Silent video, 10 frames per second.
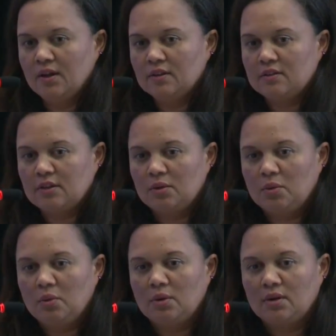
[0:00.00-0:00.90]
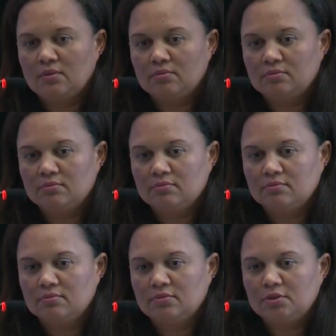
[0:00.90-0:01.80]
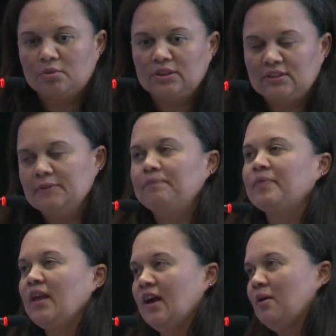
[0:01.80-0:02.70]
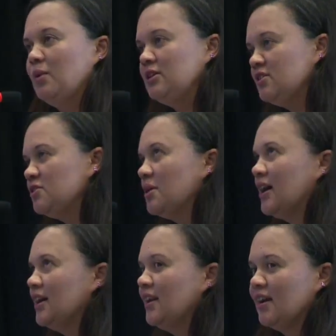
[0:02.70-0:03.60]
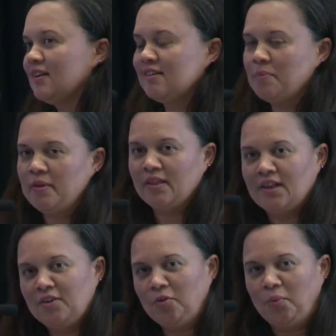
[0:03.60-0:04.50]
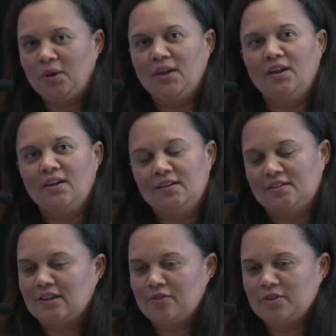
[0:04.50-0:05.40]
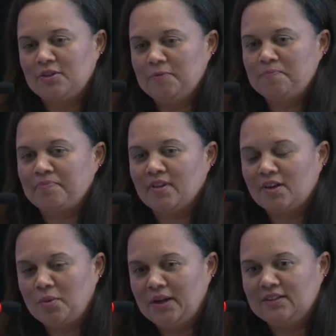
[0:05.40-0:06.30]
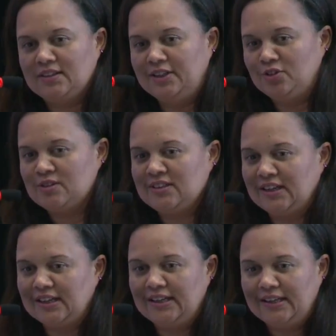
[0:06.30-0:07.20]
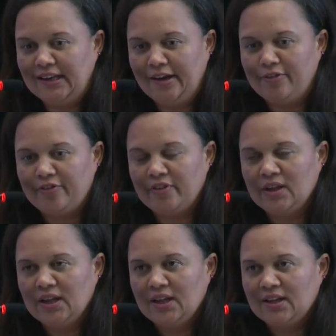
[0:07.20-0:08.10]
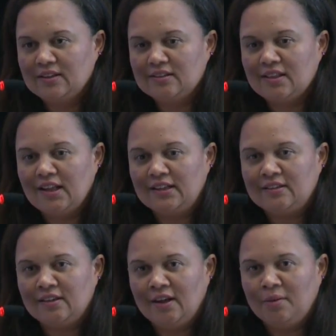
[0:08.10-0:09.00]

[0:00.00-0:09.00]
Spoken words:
So, right, I wanted to highlight something that we discovered quite interestingly enough, is that